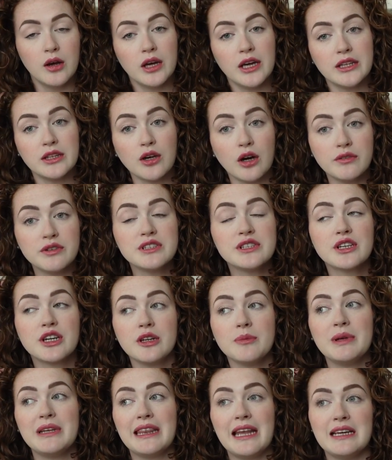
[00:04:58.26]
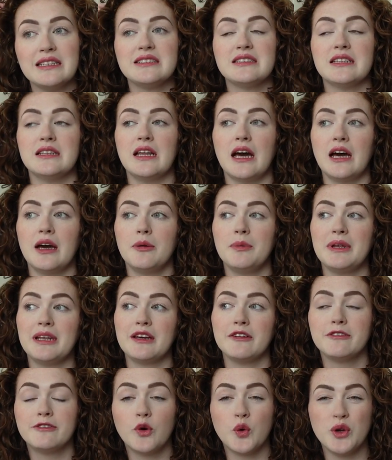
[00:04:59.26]
It's obviously going to be less than that. It'll be
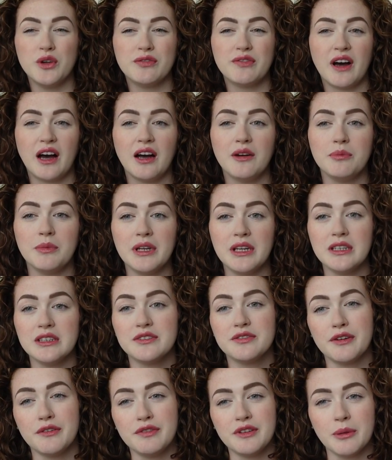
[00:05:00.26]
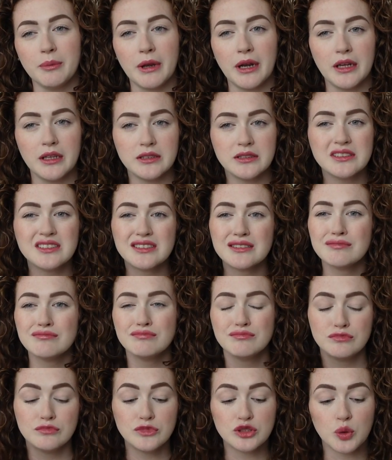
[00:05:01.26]
like 45 minutes, 50 minutes,
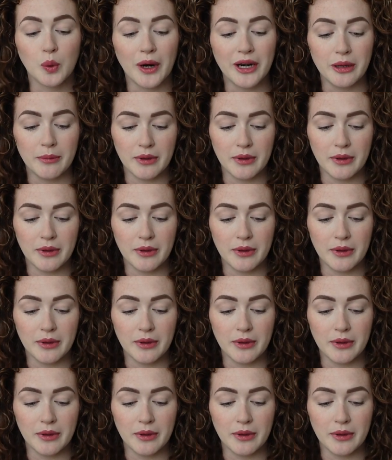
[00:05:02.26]
20